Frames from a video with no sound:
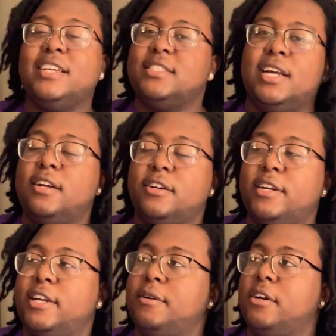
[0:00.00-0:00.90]
That's not her
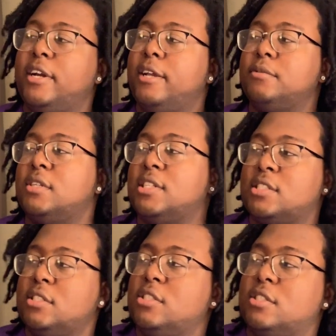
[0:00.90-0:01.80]
name. Her name is
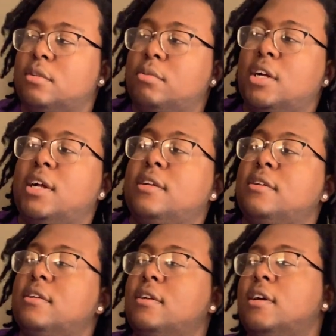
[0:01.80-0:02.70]
actually just LeBron.
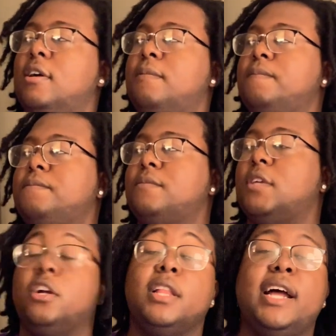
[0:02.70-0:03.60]
Um,
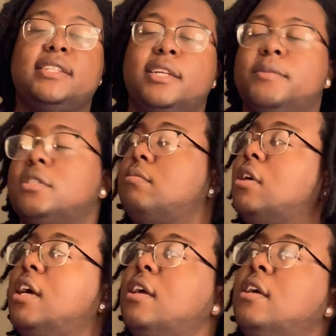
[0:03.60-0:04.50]
her last name is
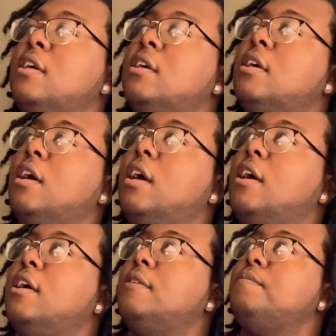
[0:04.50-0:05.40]
LeBron.
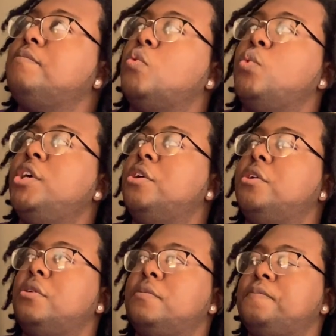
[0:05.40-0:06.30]
Uh,
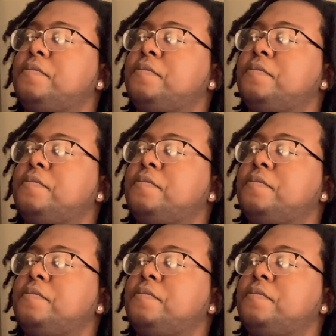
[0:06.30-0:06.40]
Will,